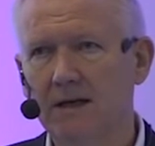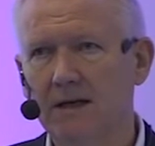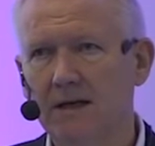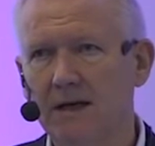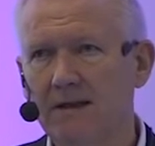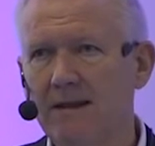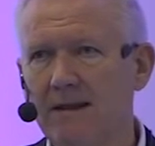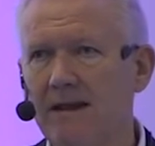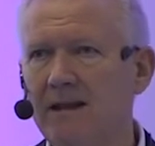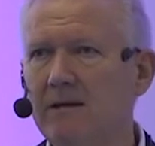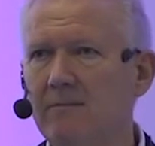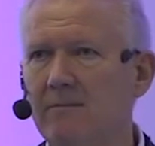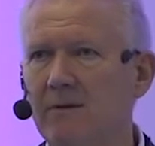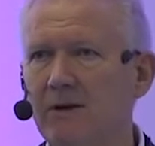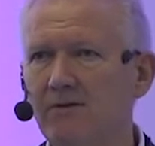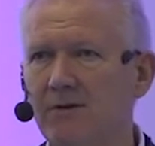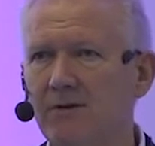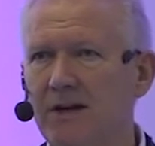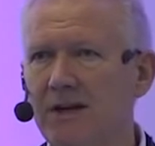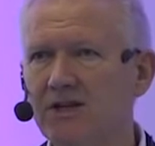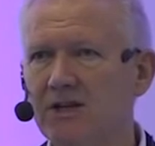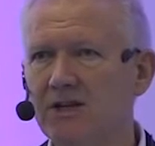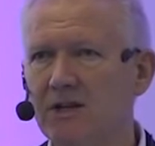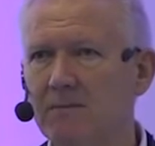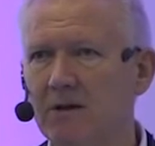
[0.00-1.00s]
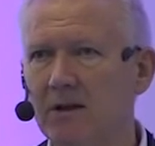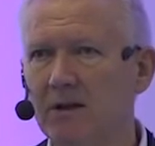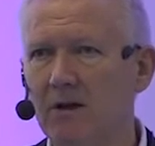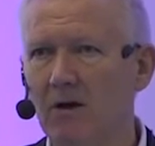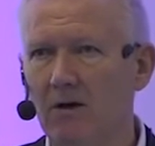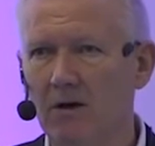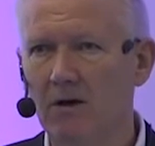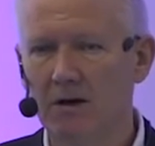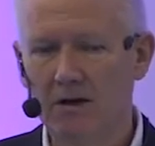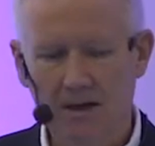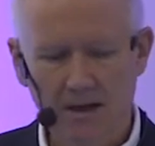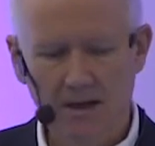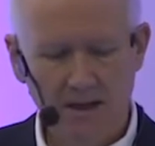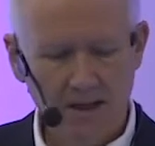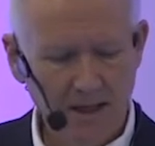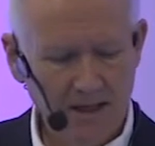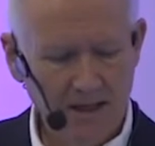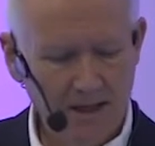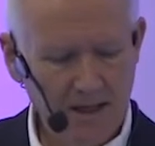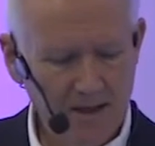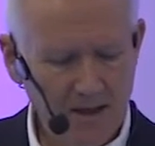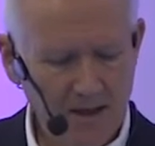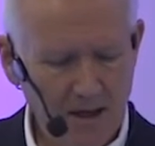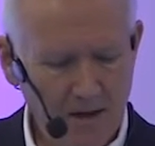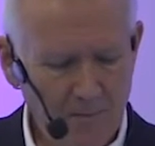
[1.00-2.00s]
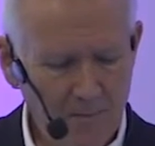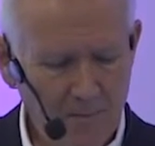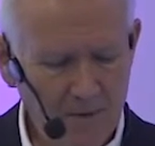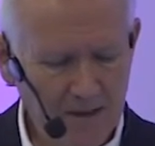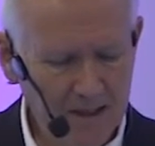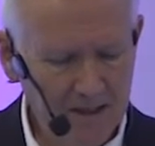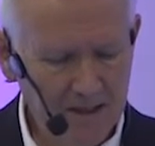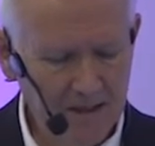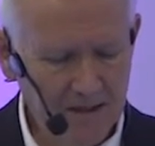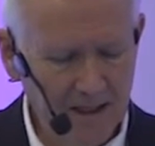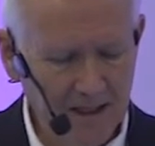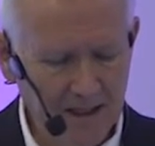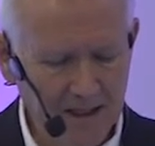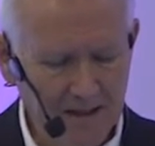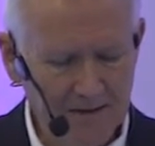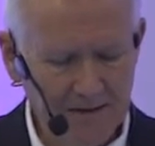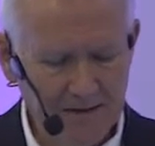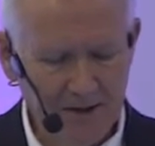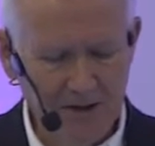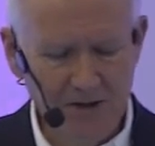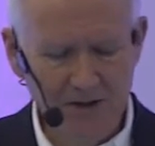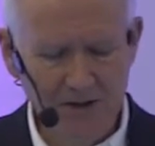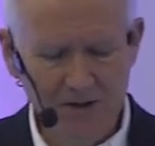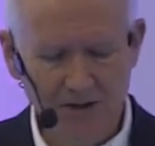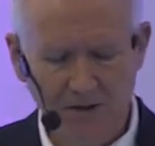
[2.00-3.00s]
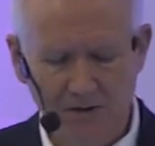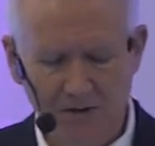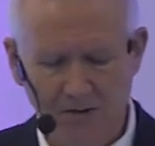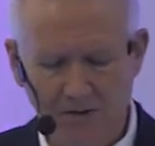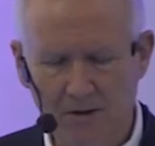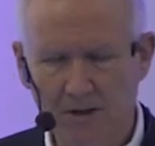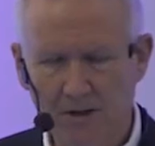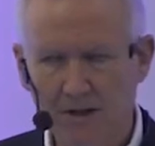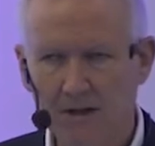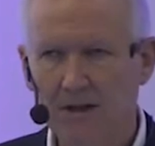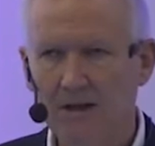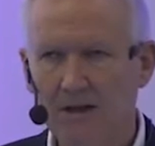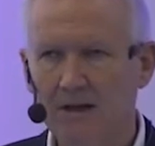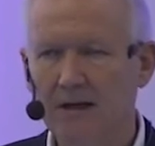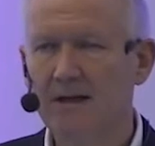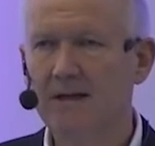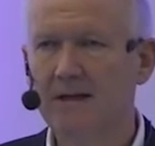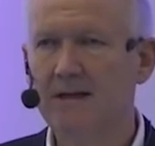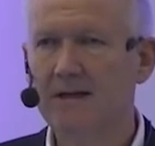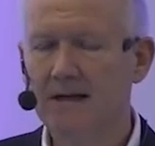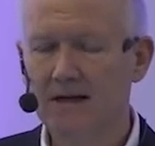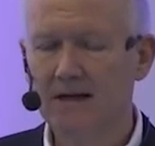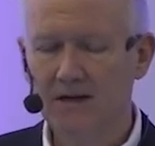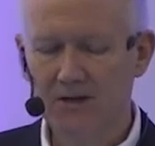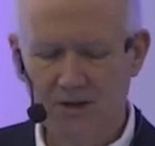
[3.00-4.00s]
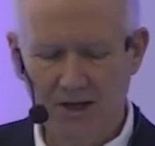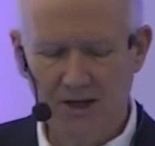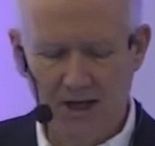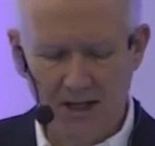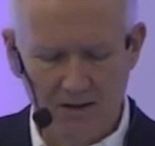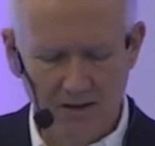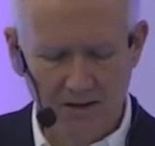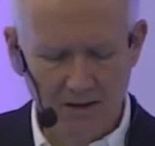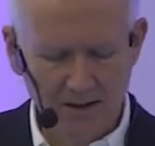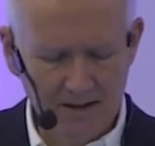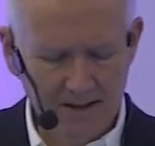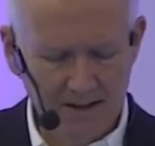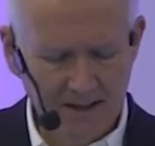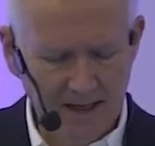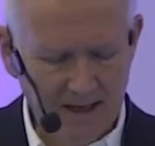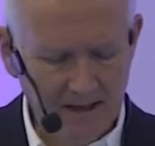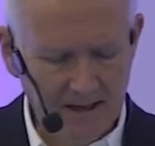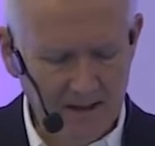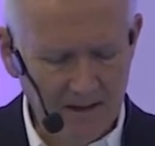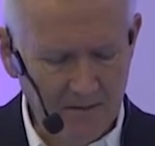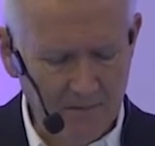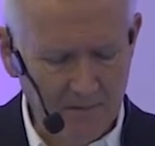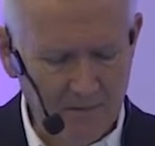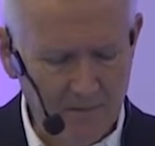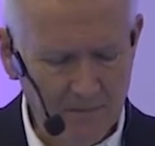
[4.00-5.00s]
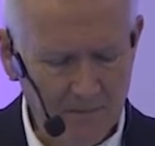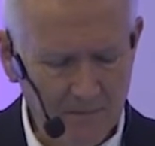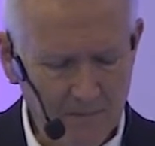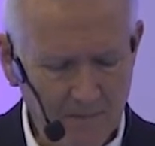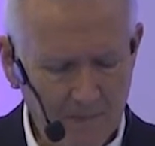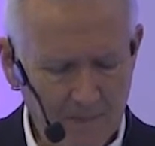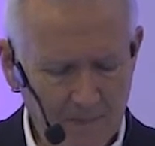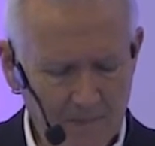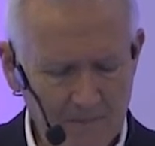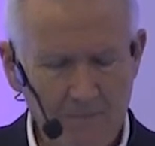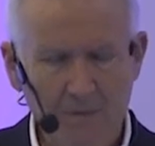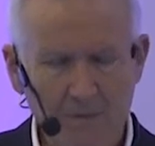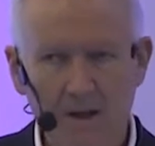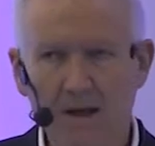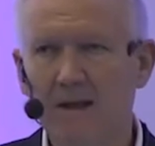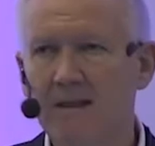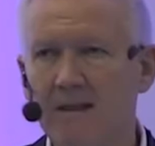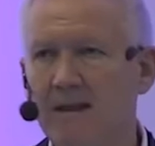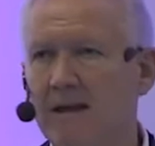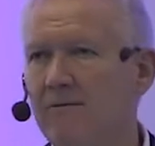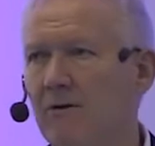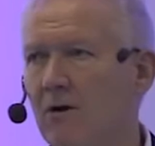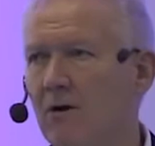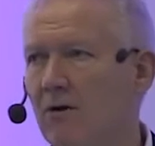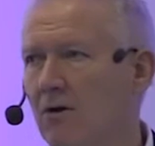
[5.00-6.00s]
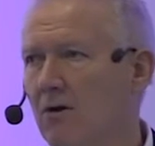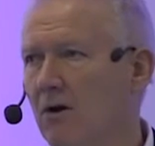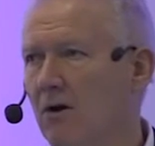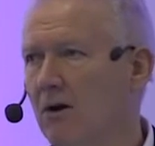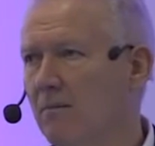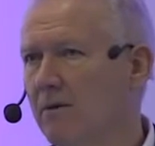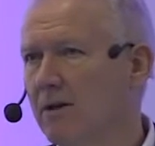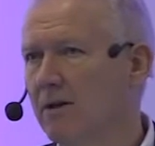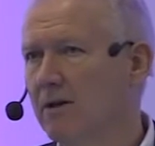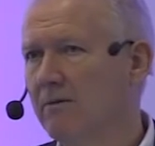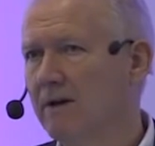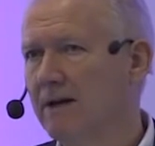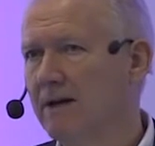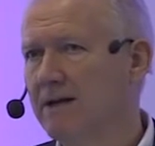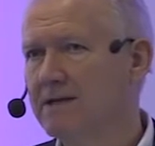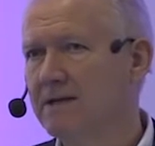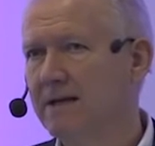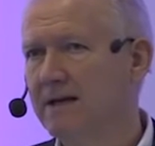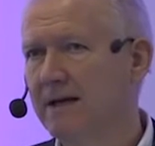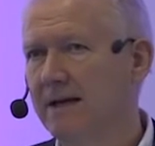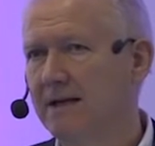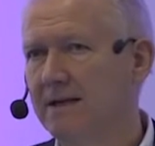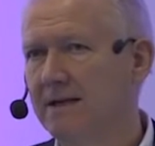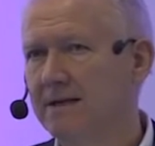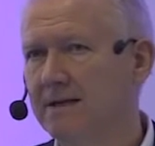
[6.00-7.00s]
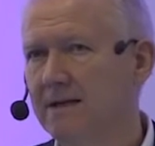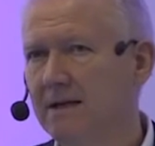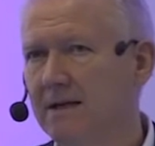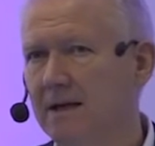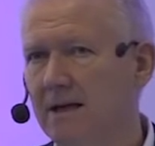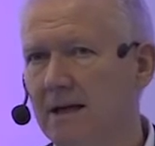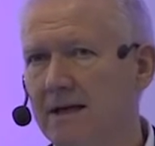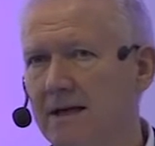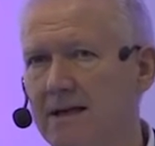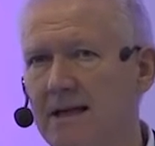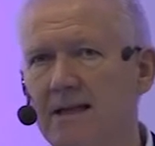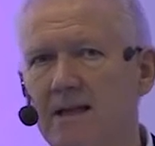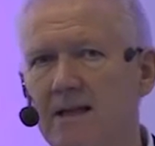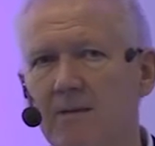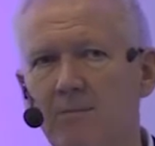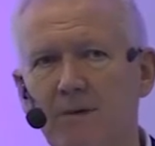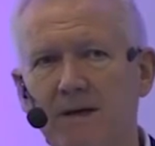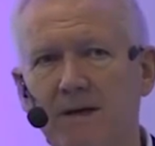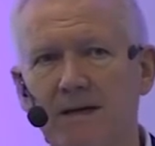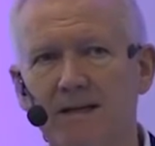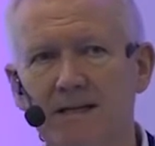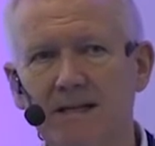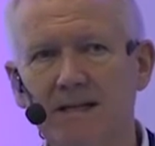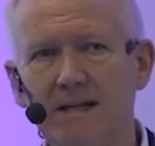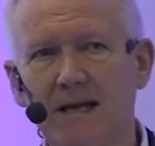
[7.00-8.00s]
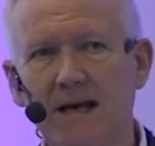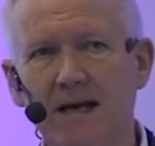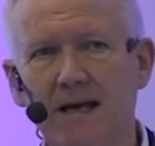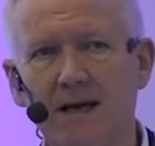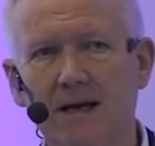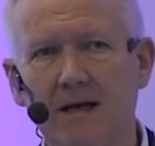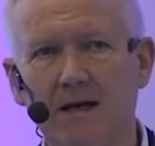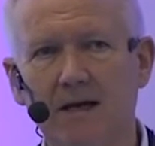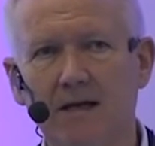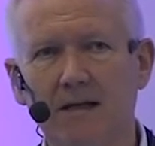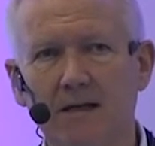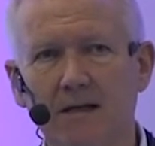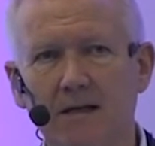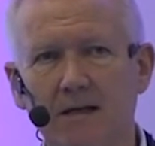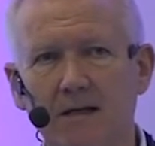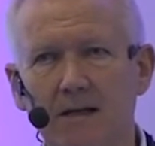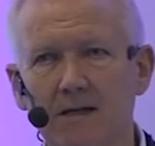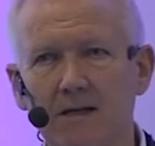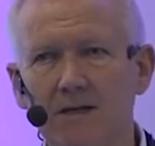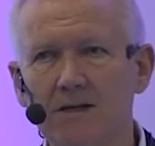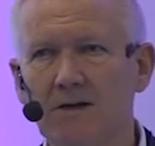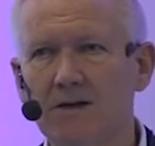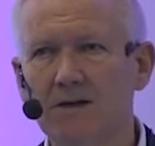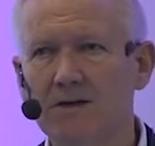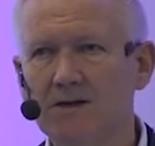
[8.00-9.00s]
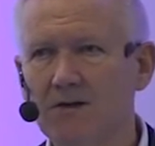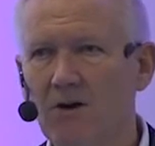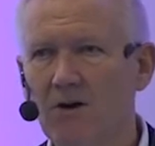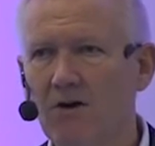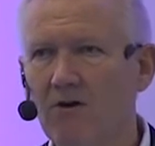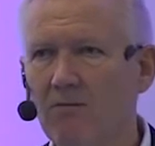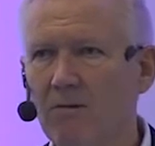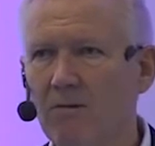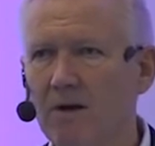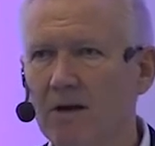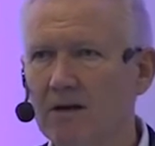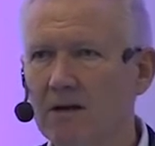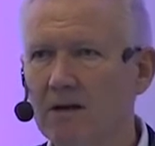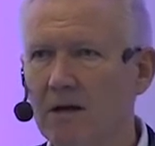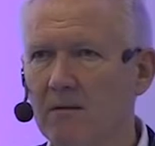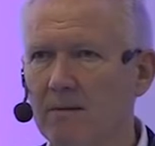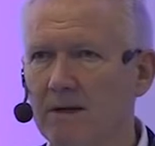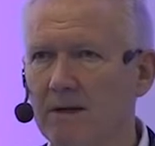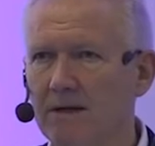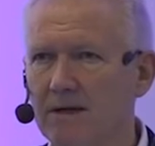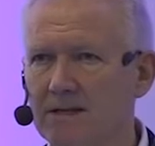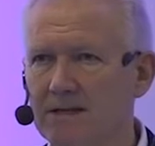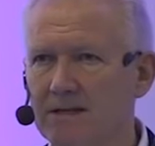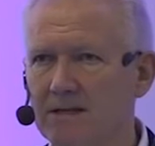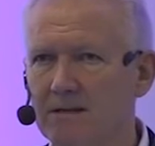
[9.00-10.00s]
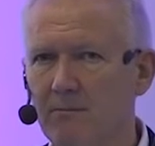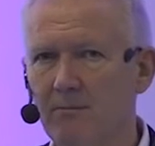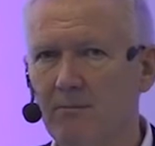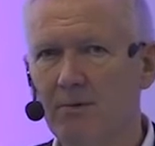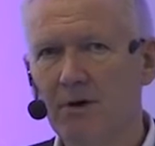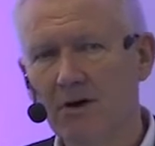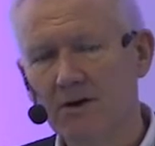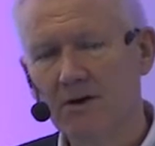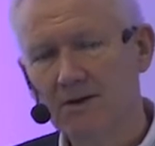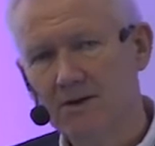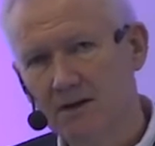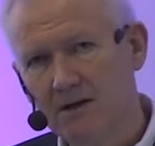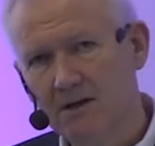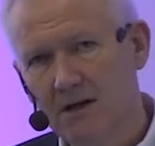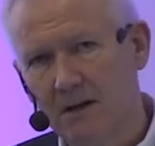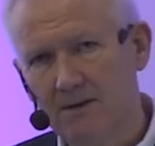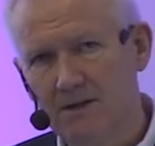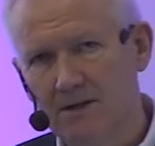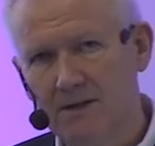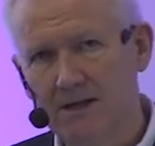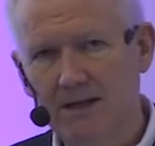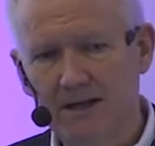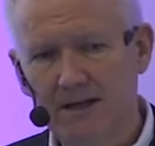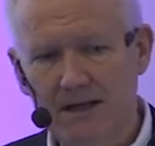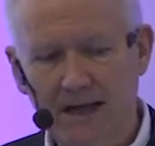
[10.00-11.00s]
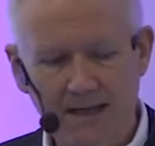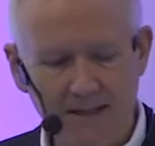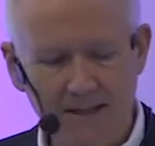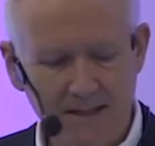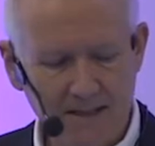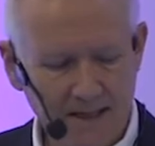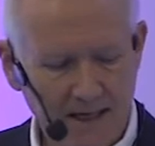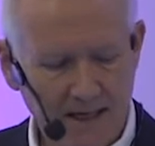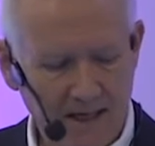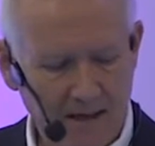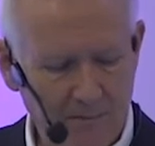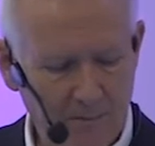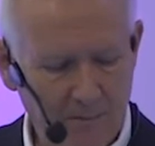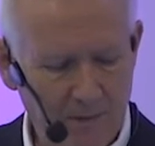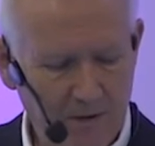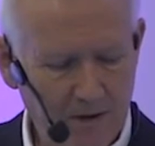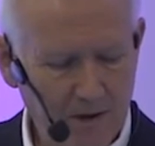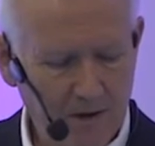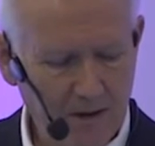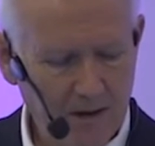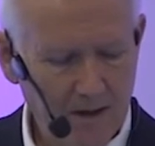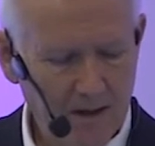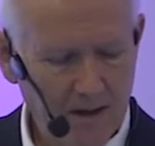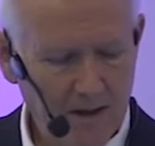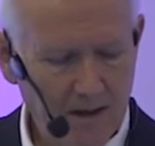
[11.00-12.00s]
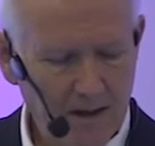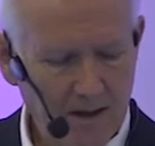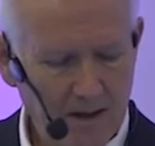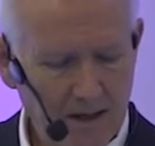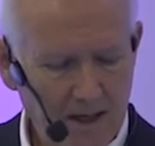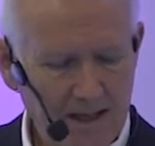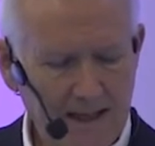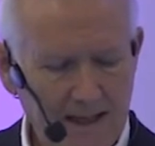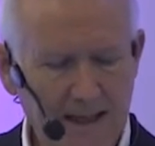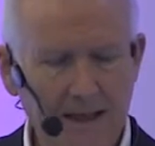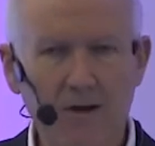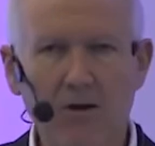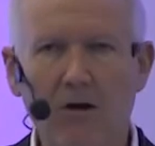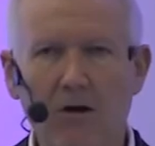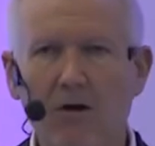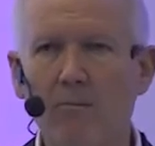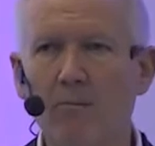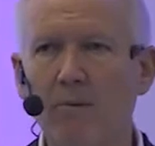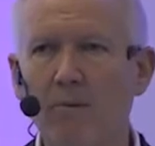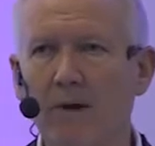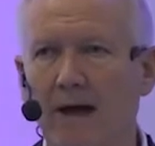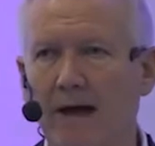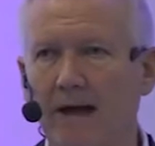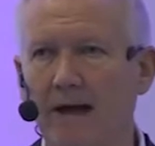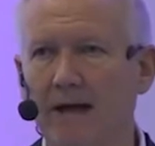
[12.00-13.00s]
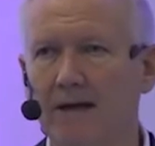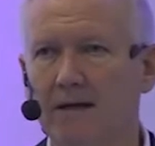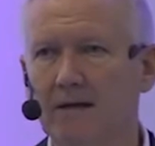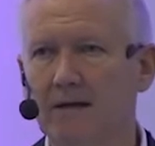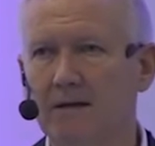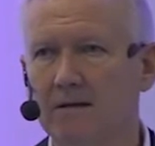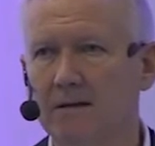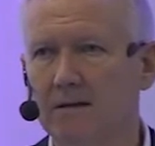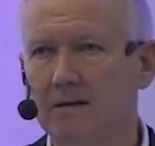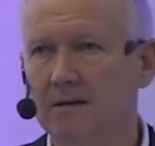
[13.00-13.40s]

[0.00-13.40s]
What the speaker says: And then the mid-range come along, and you have companies like Digital and Data General and Tandem, and they've all gone by the wayside. And then the PC era saw software companies and browser companies like Netscape, and then Compaq,